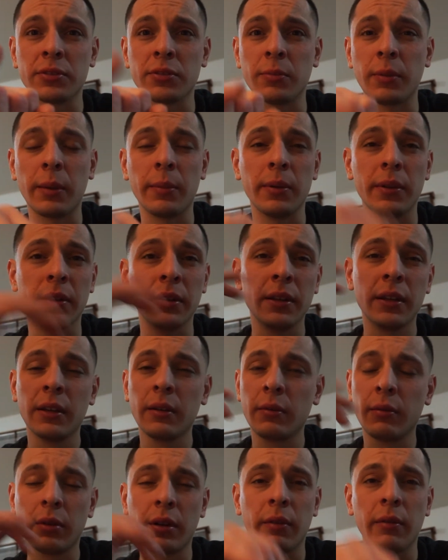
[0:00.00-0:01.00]
So maybe
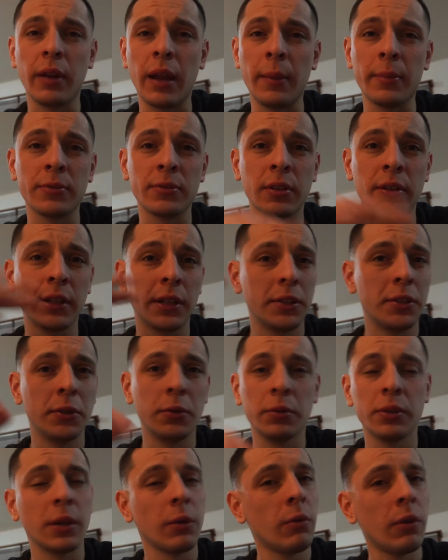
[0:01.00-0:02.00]
whatever Amazon, they do
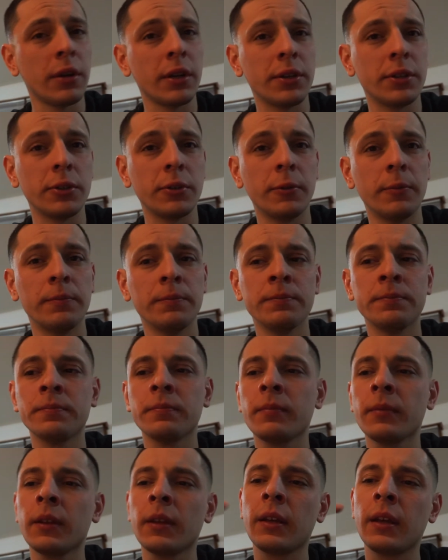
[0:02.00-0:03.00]
what they want to do,
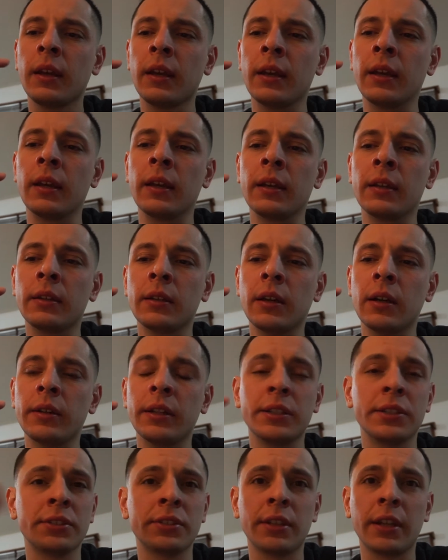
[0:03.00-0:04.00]
and
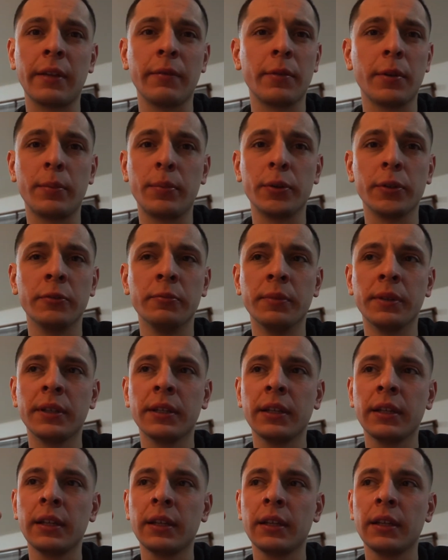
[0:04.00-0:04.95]
they just haven't approved me.